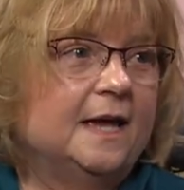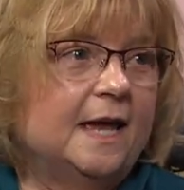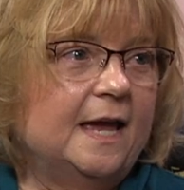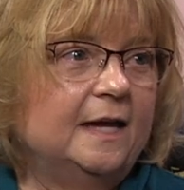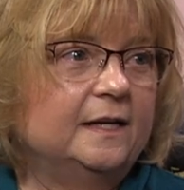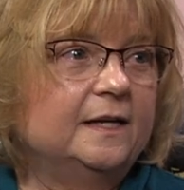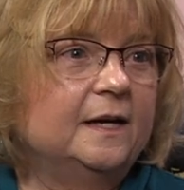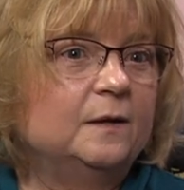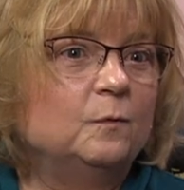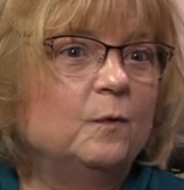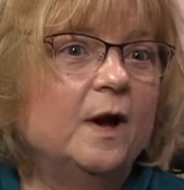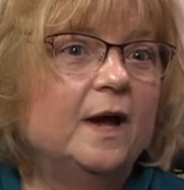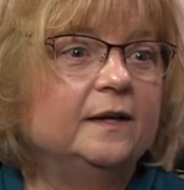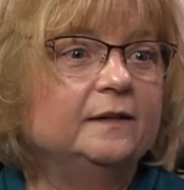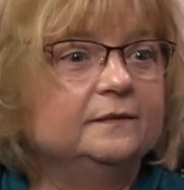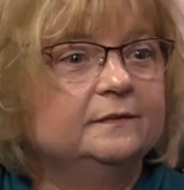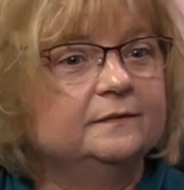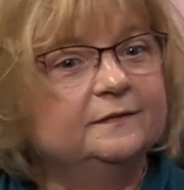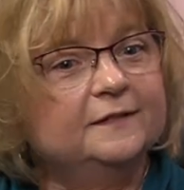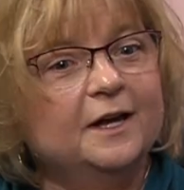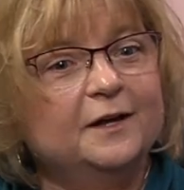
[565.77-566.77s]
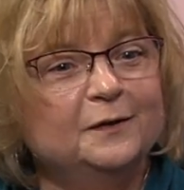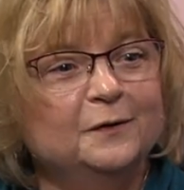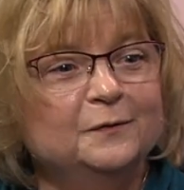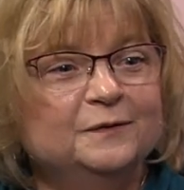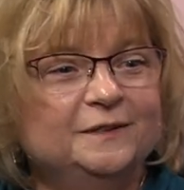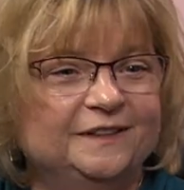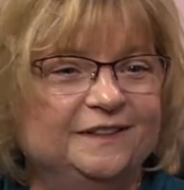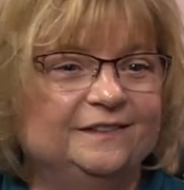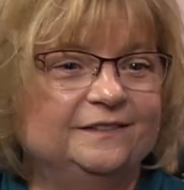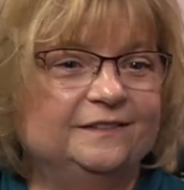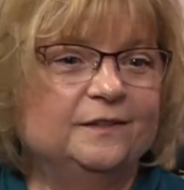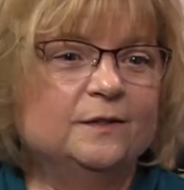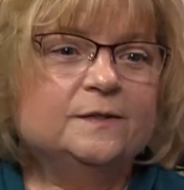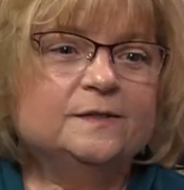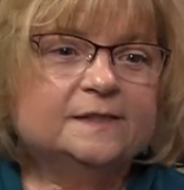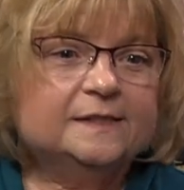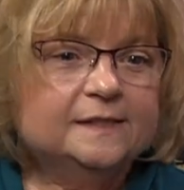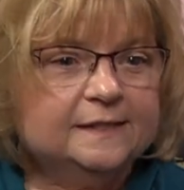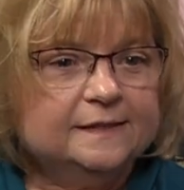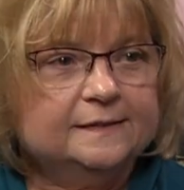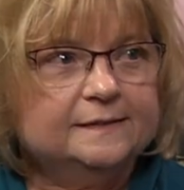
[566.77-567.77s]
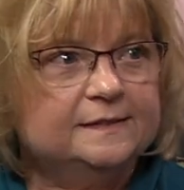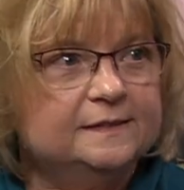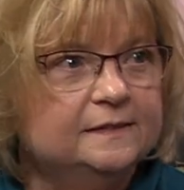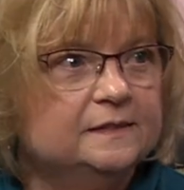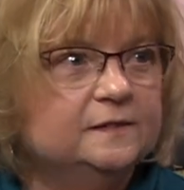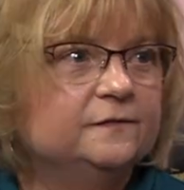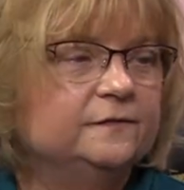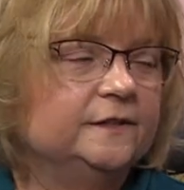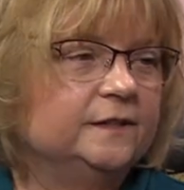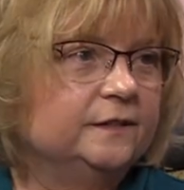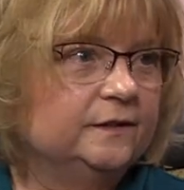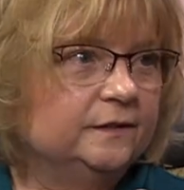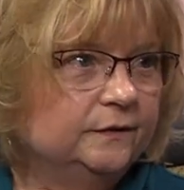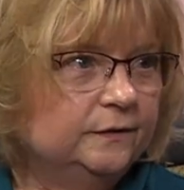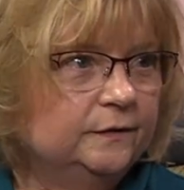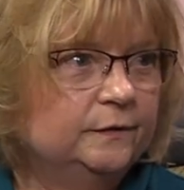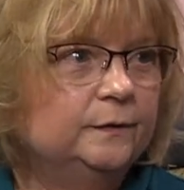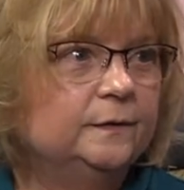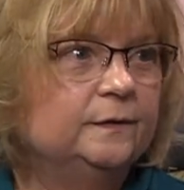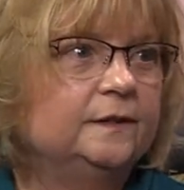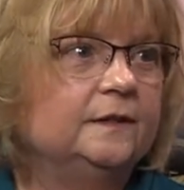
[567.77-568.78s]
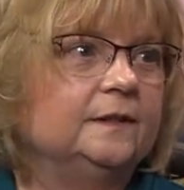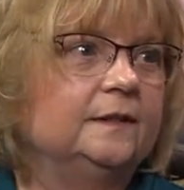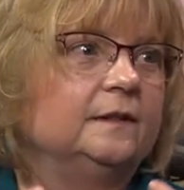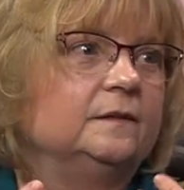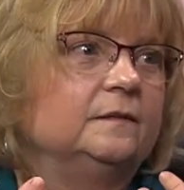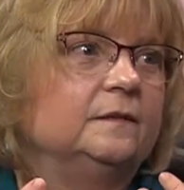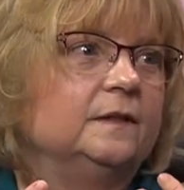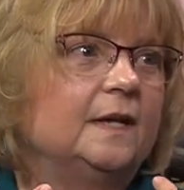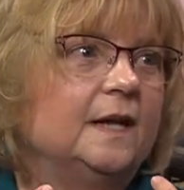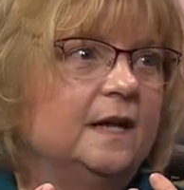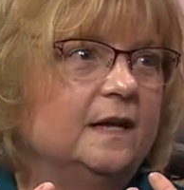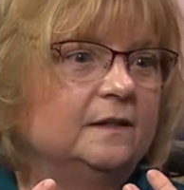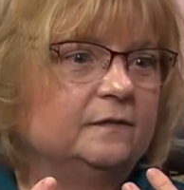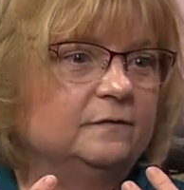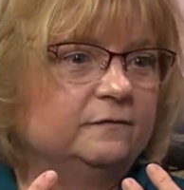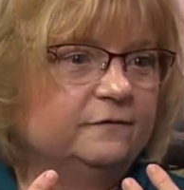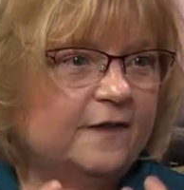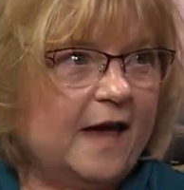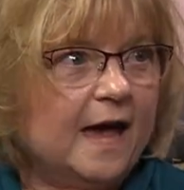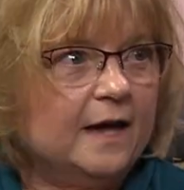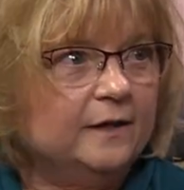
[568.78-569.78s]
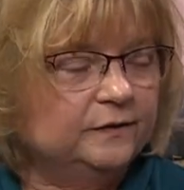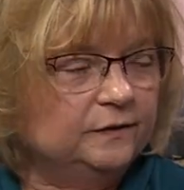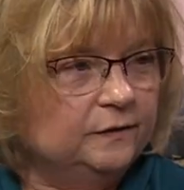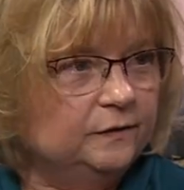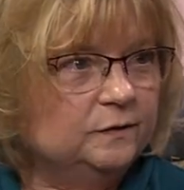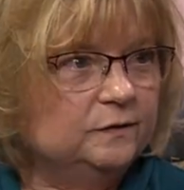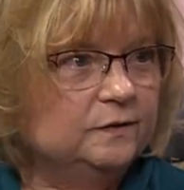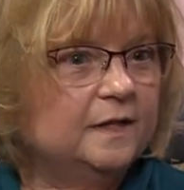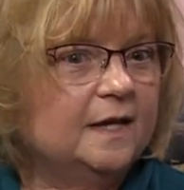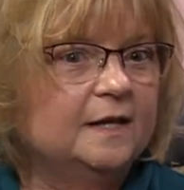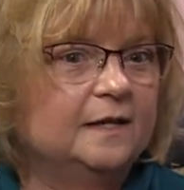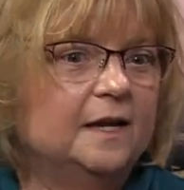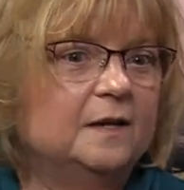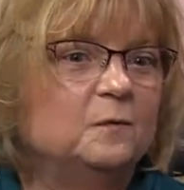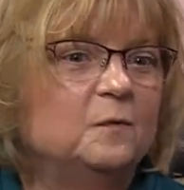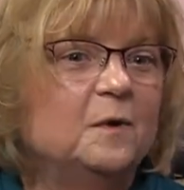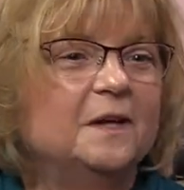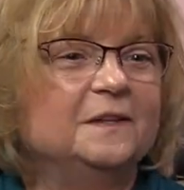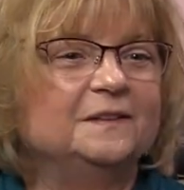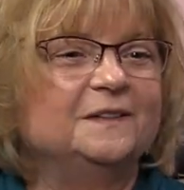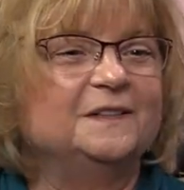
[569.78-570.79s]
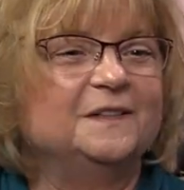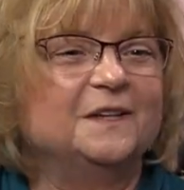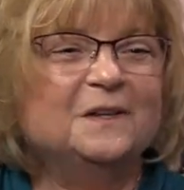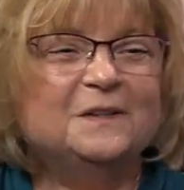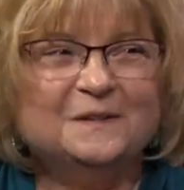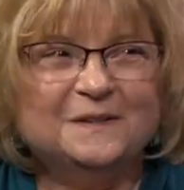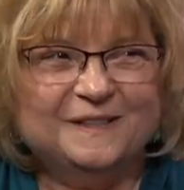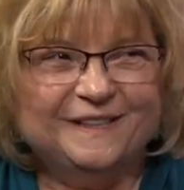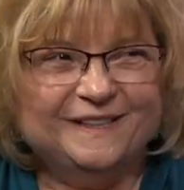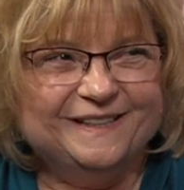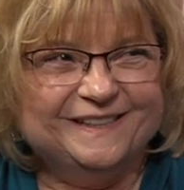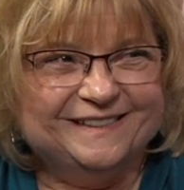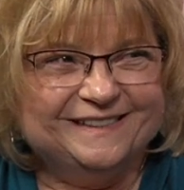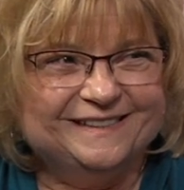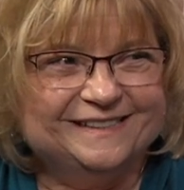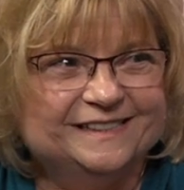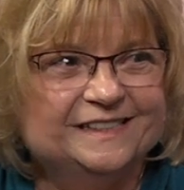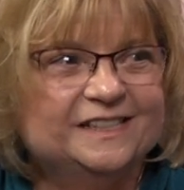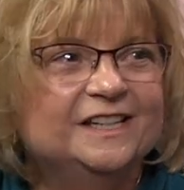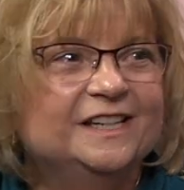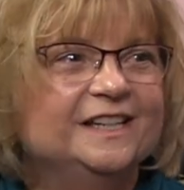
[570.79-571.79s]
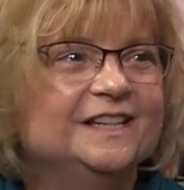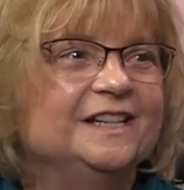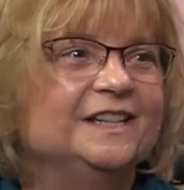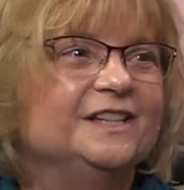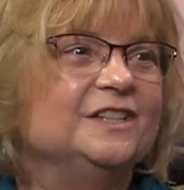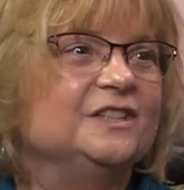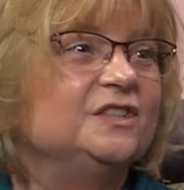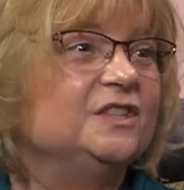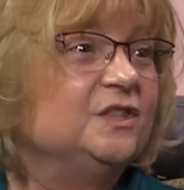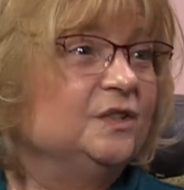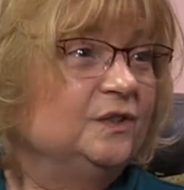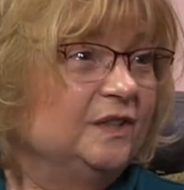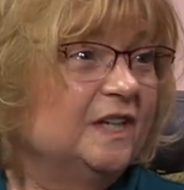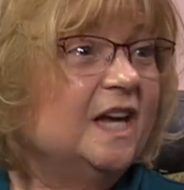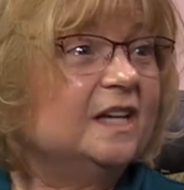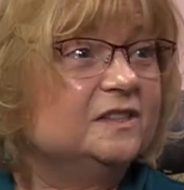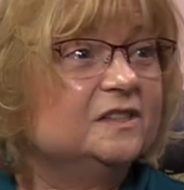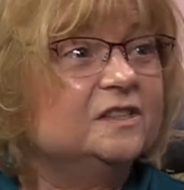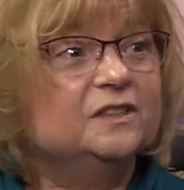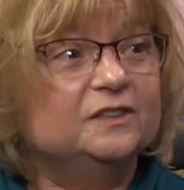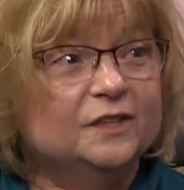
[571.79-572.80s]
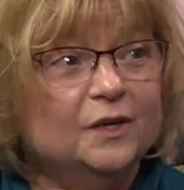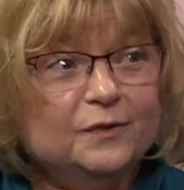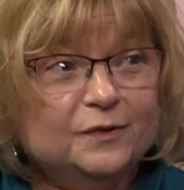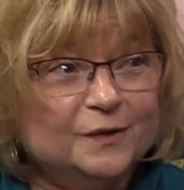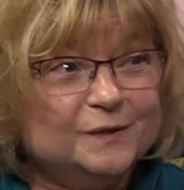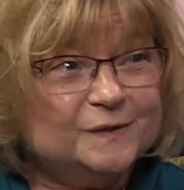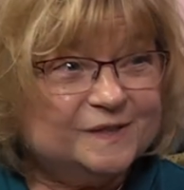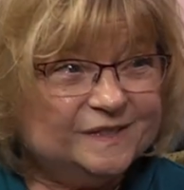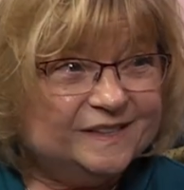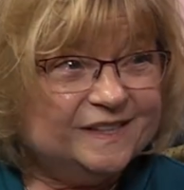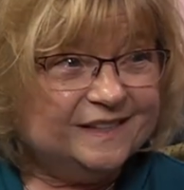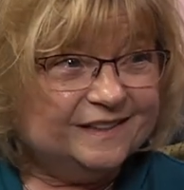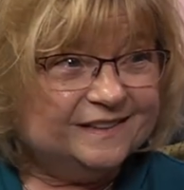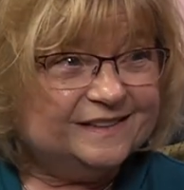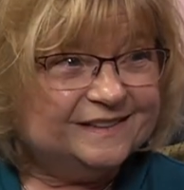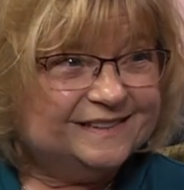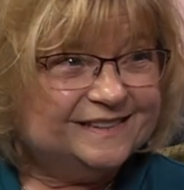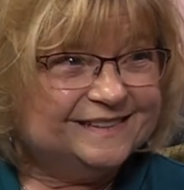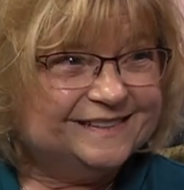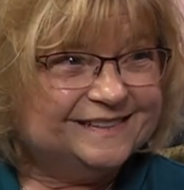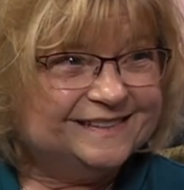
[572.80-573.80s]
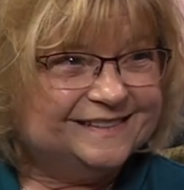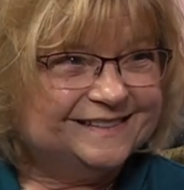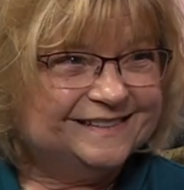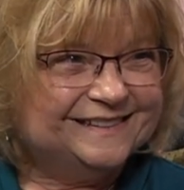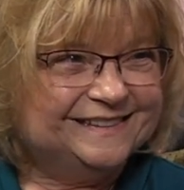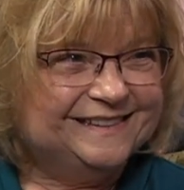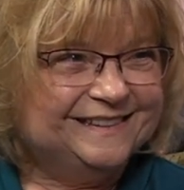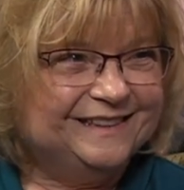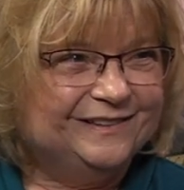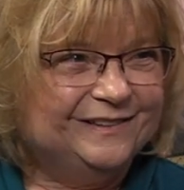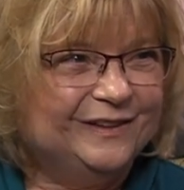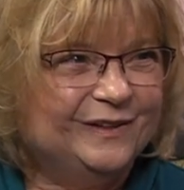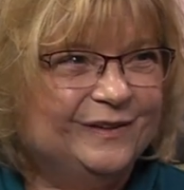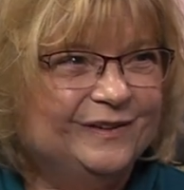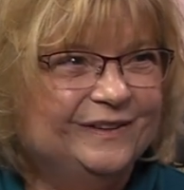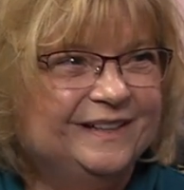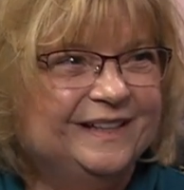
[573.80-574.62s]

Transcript: And I want not only those kids to feel included and valued, and I want the other kids to get to know those kids, you know,